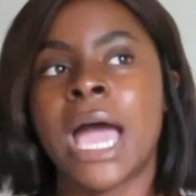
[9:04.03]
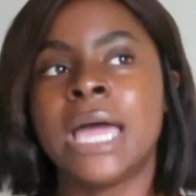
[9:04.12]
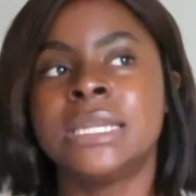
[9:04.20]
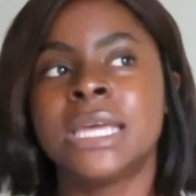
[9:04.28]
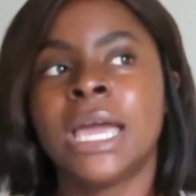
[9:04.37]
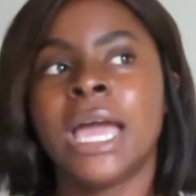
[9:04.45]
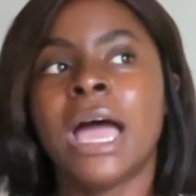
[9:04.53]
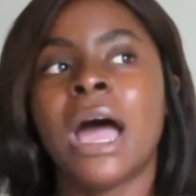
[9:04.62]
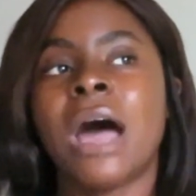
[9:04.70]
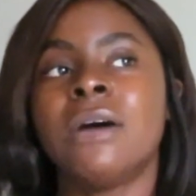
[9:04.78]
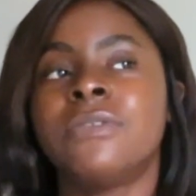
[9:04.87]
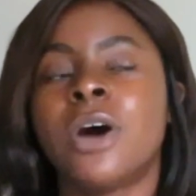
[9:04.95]
And
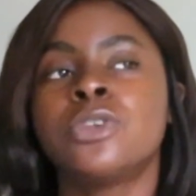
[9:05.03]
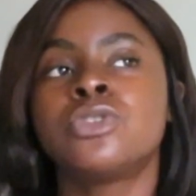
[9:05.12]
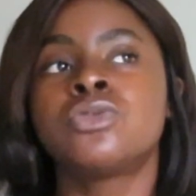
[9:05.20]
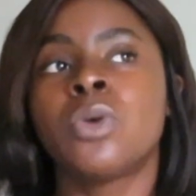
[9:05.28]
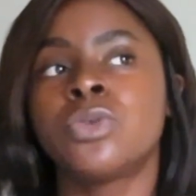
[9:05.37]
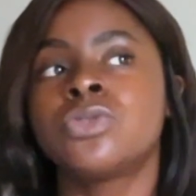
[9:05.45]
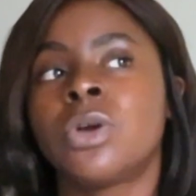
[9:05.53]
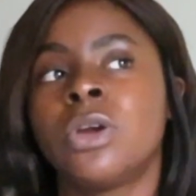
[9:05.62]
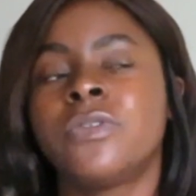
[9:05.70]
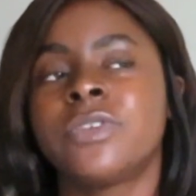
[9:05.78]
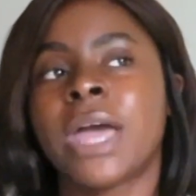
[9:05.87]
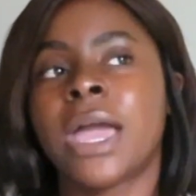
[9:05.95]
I felt so
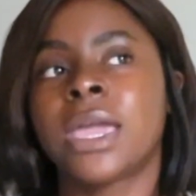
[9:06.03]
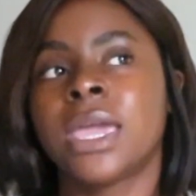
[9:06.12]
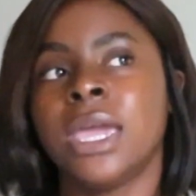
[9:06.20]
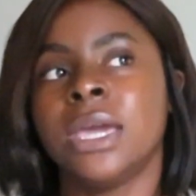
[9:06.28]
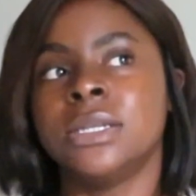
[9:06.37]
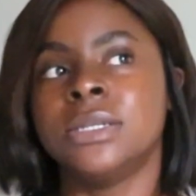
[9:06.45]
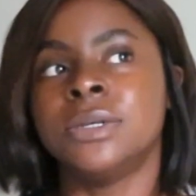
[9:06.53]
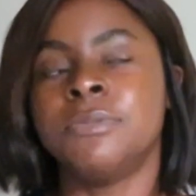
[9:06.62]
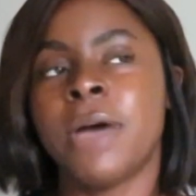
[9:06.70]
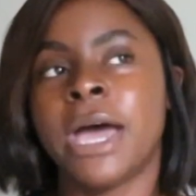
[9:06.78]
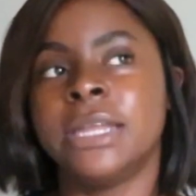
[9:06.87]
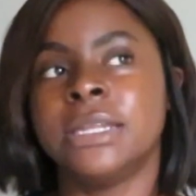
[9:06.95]
sorry for that kid,
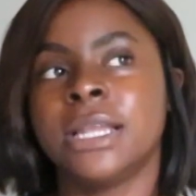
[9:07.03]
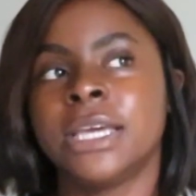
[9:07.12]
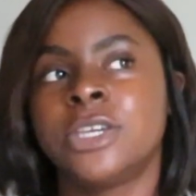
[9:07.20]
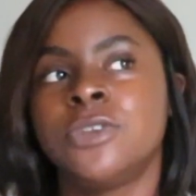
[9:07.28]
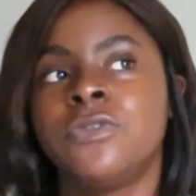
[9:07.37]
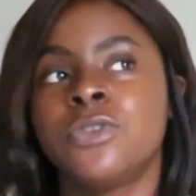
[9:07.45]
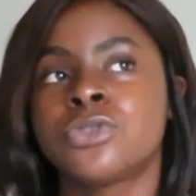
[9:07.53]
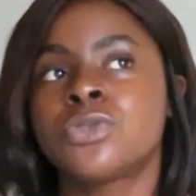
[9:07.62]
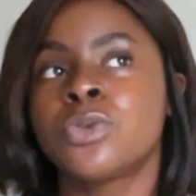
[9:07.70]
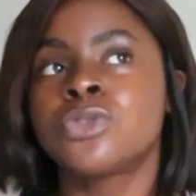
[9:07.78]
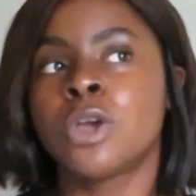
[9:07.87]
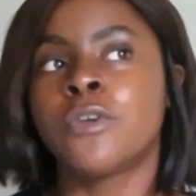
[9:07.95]
man. Like, you feel
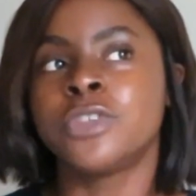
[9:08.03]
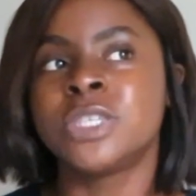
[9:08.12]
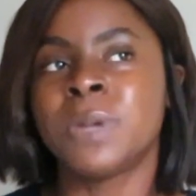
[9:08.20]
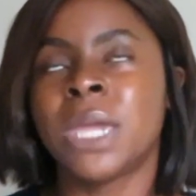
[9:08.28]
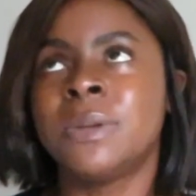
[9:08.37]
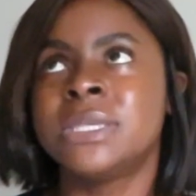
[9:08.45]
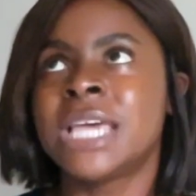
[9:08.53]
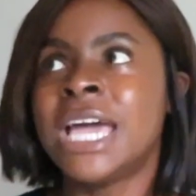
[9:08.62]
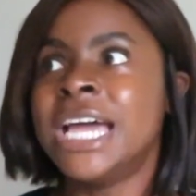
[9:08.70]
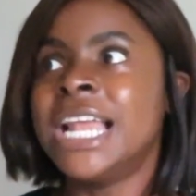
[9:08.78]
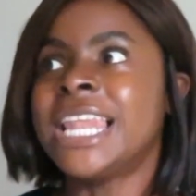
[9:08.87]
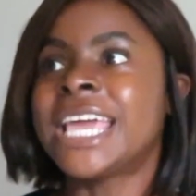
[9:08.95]
so sorry for these babies.
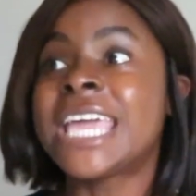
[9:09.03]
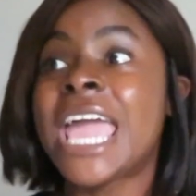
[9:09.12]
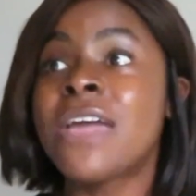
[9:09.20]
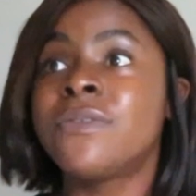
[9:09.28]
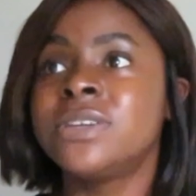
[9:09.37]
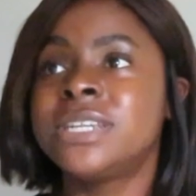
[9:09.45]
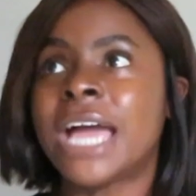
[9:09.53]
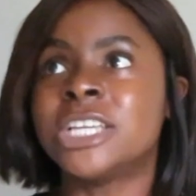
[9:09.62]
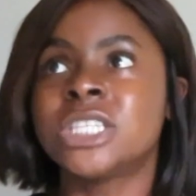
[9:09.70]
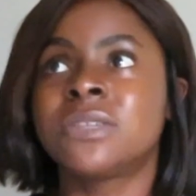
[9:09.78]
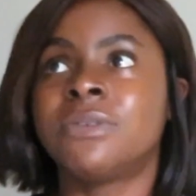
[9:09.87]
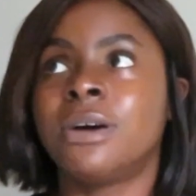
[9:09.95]
Like, every day I
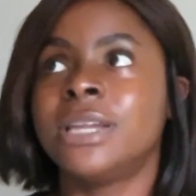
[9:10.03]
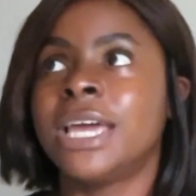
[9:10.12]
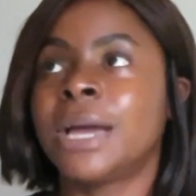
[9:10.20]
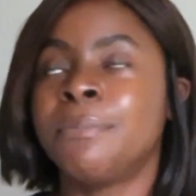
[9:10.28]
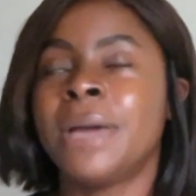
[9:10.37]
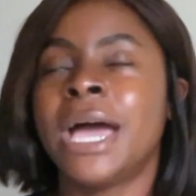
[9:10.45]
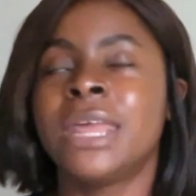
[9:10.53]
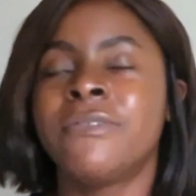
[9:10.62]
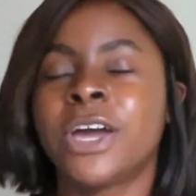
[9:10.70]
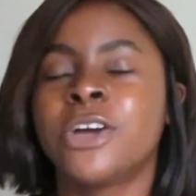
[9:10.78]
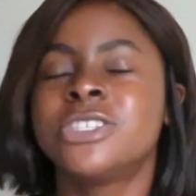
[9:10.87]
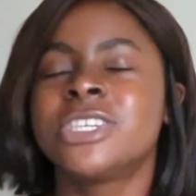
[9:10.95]
just felt like, man, if
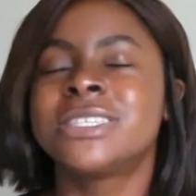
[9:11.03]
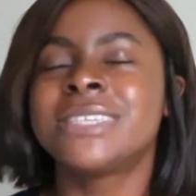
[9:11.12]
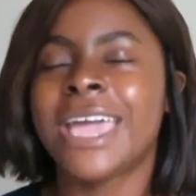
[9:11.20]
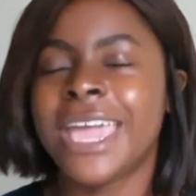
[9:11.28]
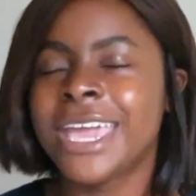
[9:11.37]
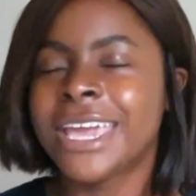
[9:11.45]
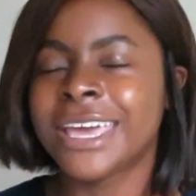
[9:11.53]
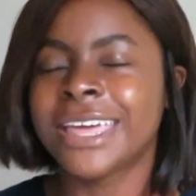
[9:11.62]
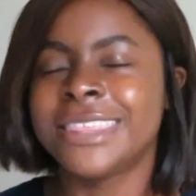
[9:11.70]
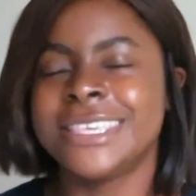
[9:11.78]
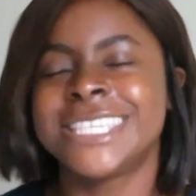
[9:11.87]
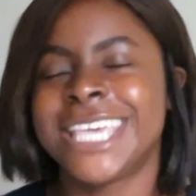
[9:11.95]
I could just take
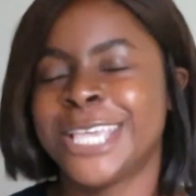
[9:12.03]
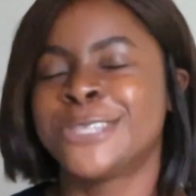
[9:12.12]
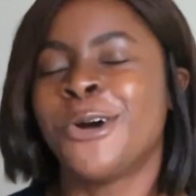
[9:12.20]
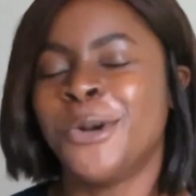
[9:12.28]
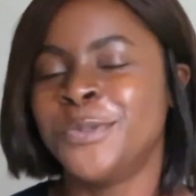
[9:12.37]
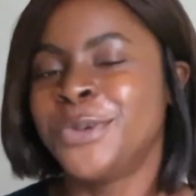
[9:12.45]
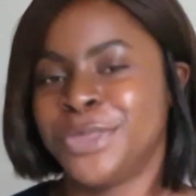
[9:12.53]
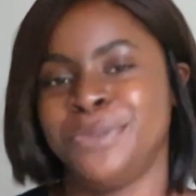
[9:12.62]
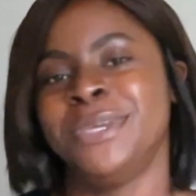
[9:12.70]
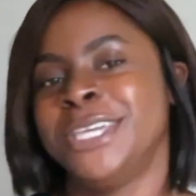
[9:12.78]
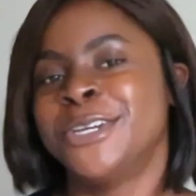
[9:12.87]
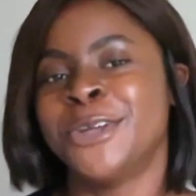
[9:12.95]
these kids home with
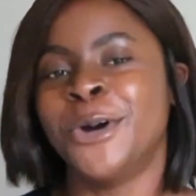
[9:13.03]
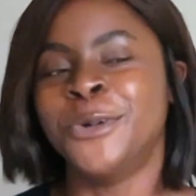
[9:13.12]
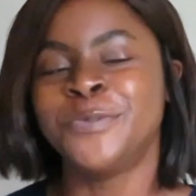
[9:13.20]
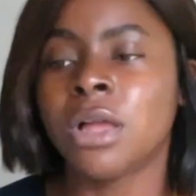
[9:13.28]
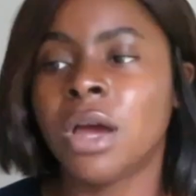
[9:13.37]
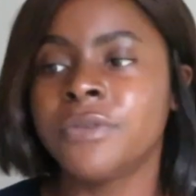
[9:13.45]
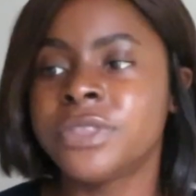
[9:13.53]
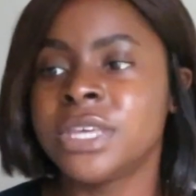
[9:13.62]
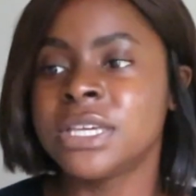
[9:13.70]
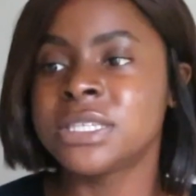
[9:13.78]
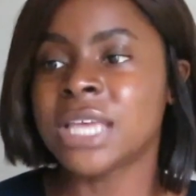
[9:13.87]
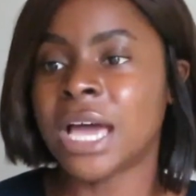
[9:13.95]
me, you know. A lot of
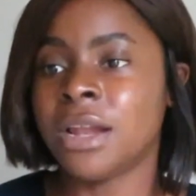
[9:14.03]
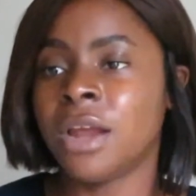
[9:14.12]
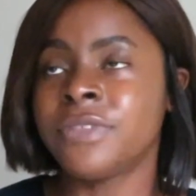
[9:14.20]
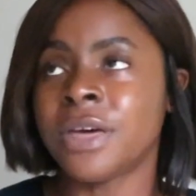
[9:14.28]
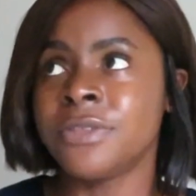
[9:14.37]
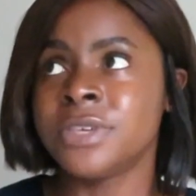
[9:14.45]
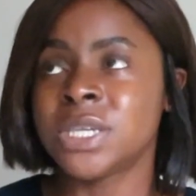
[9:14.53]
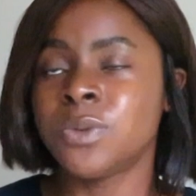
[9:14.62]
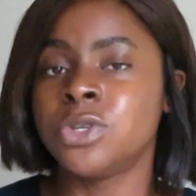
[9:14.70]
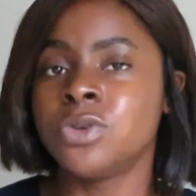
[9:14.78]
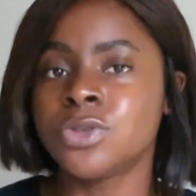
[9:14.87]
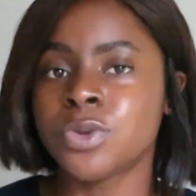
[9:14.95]
the other things that
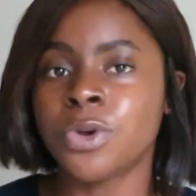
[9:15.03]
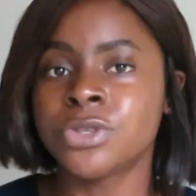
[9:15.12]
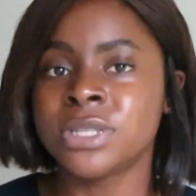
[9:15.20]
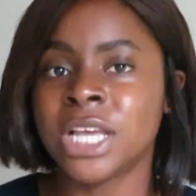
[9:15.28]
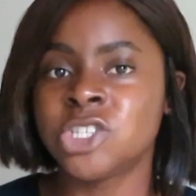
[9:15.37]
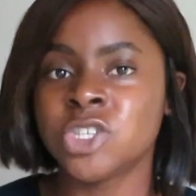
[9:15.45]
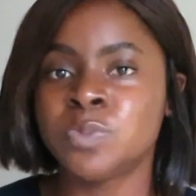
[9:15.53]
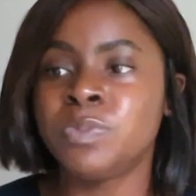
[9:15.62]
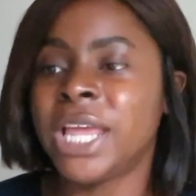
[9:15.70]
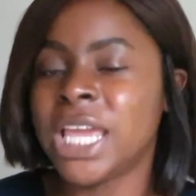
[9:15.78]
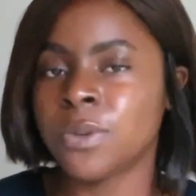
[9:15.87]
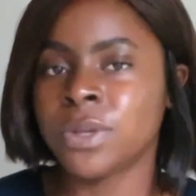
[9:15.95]
we do is also like just
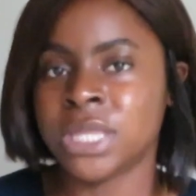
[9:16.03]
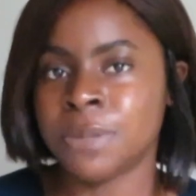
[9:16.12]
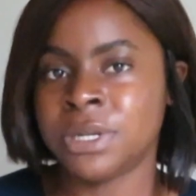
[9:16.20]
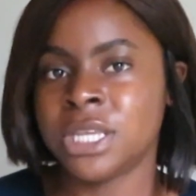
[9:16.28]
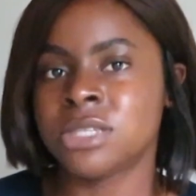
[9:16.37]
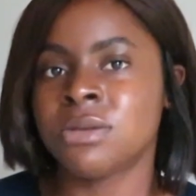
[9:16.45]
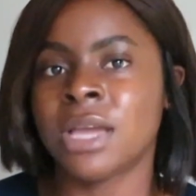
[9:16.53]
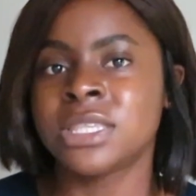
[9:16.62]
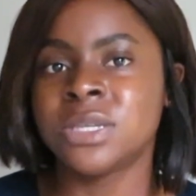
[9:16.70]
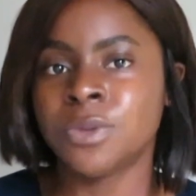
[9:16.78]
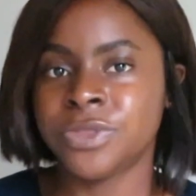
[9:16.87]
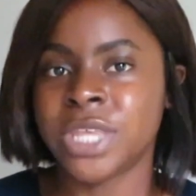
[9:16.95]
playing with them and
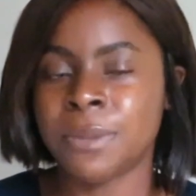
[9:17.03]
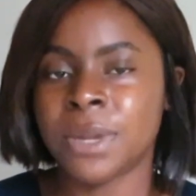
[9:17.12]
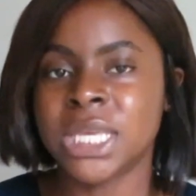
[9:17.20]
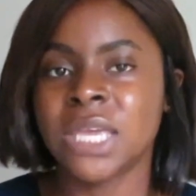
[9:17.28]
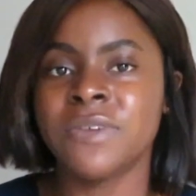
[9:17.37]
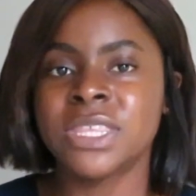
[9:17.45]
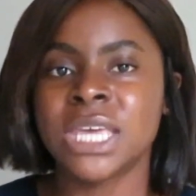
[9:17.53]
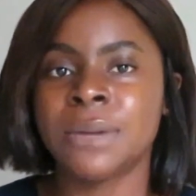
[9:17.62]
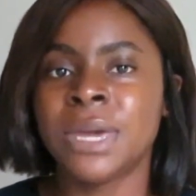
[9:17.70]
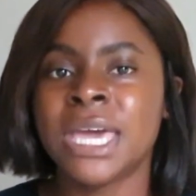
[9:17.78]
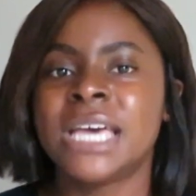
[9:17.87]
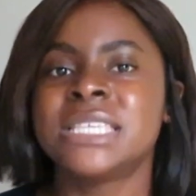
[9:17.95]
interacting with them and giving
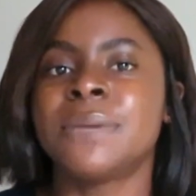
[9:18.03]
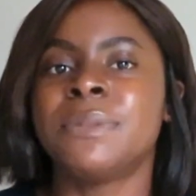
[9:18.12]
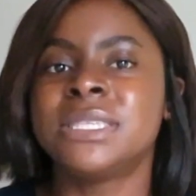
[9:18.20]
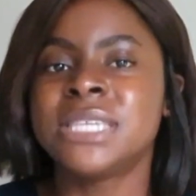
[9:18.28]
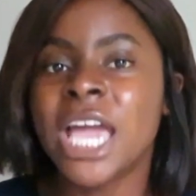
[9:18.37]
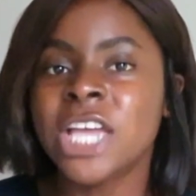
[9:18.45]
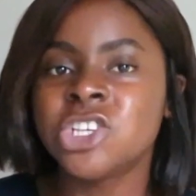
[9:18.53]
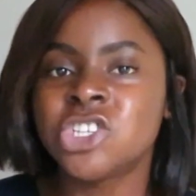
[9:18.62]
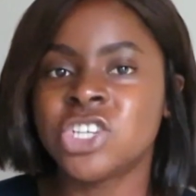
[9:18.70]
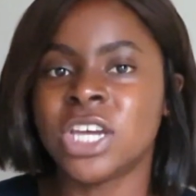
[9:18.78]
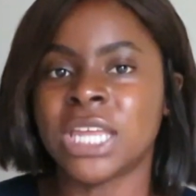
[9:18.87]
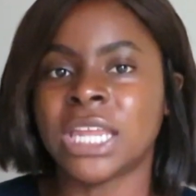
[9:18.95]
them some
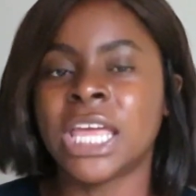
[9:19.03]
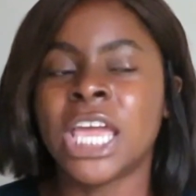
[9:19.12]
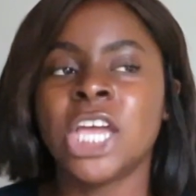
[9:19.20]
attention and